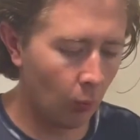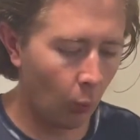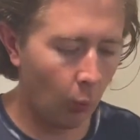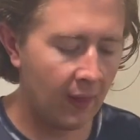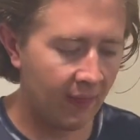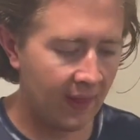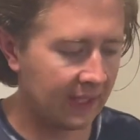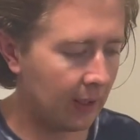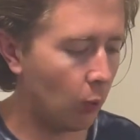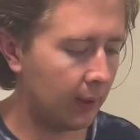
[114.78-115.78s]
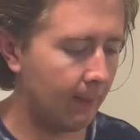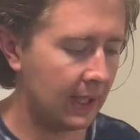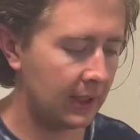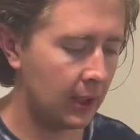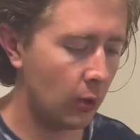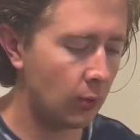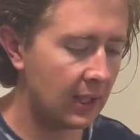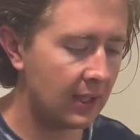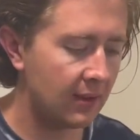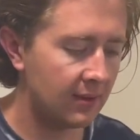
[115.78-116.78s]
one thing I want to make note
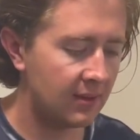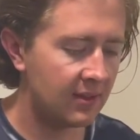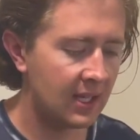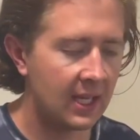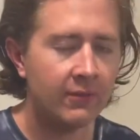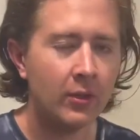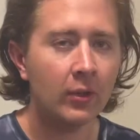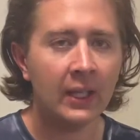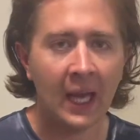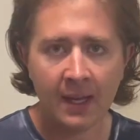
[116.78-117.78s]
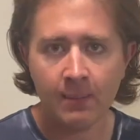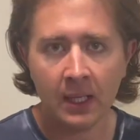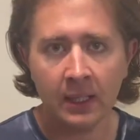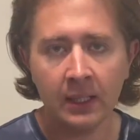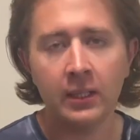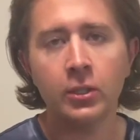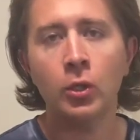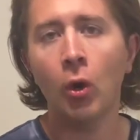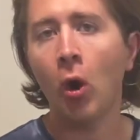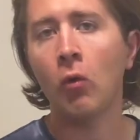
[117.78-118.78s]
is if you're gaming,
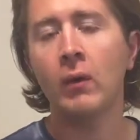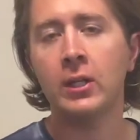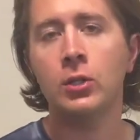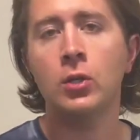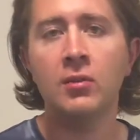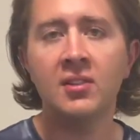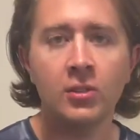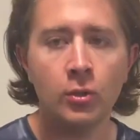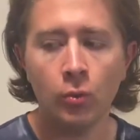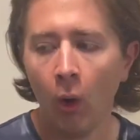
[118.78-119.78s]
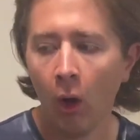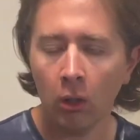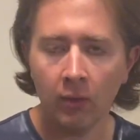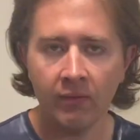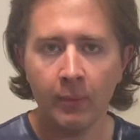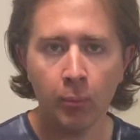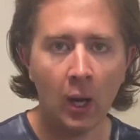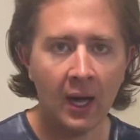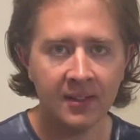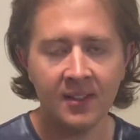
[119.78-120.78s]
you're already used to all of the
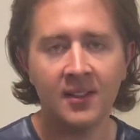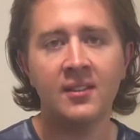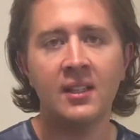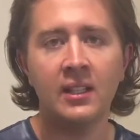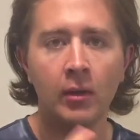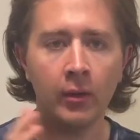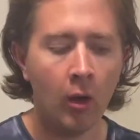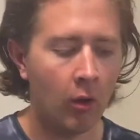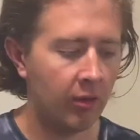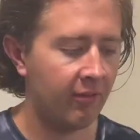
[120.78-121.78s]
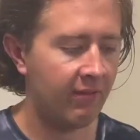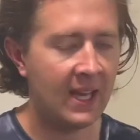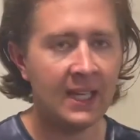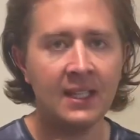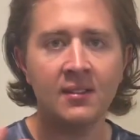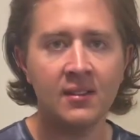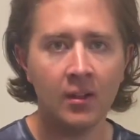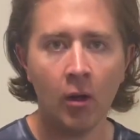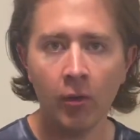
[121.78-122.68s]
processing and all the fans and all